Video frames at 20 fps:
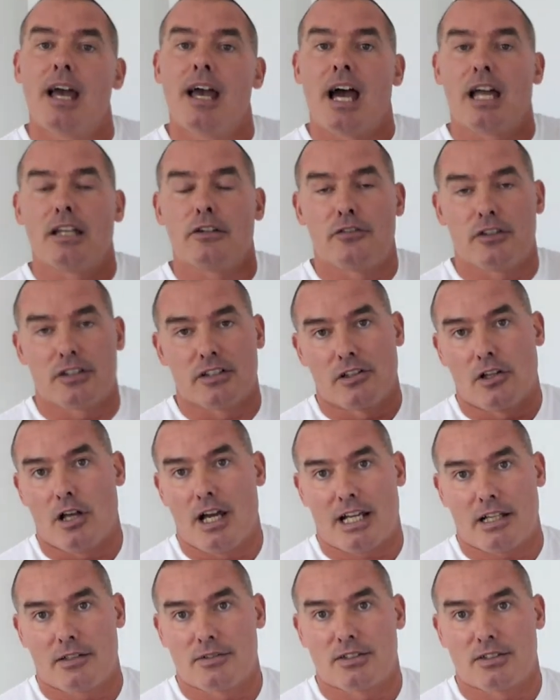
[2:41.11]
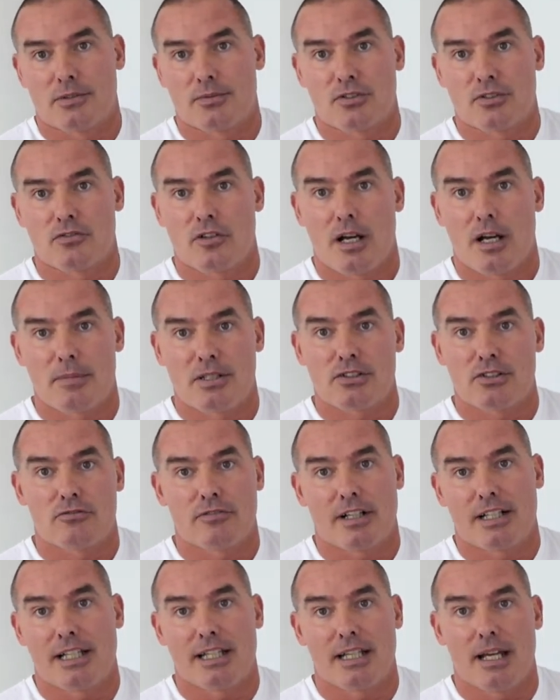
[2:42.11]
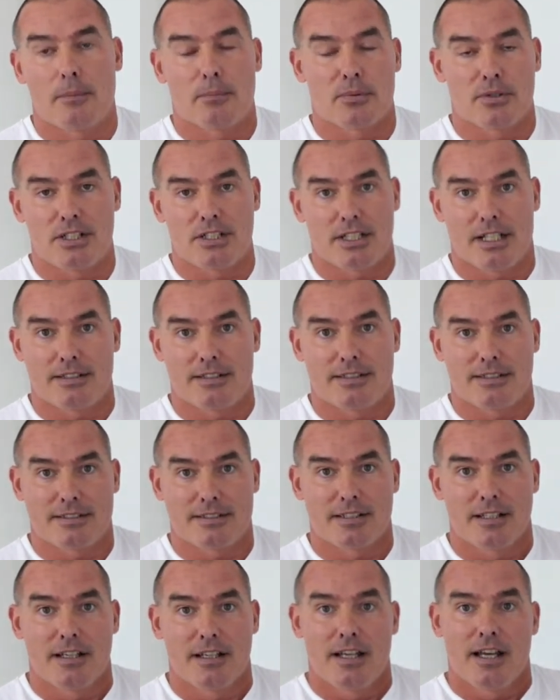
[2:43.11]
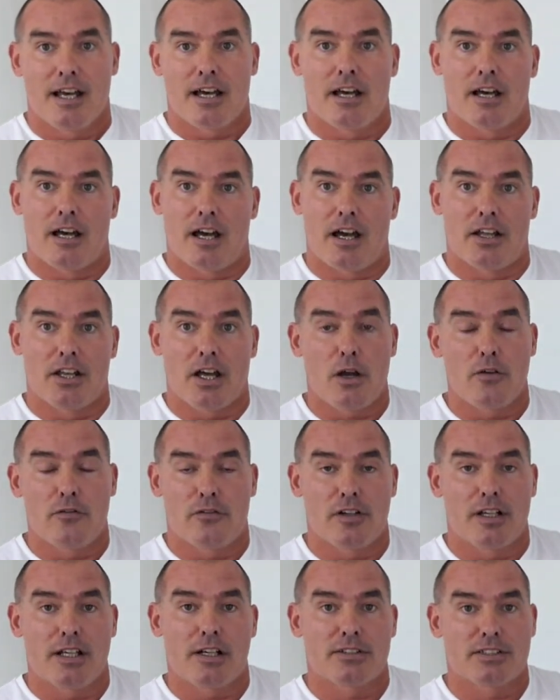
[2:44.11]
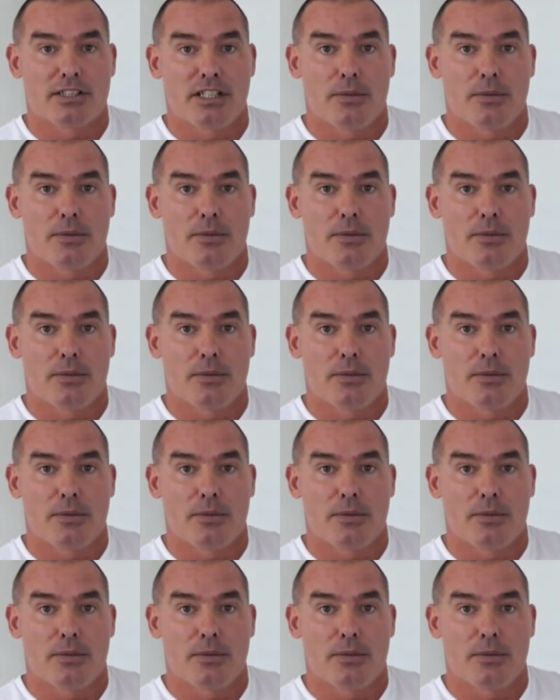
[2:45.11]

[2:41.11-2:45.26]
And if you can like and subscribe, it's greatly appreciated. And hopefully I'll see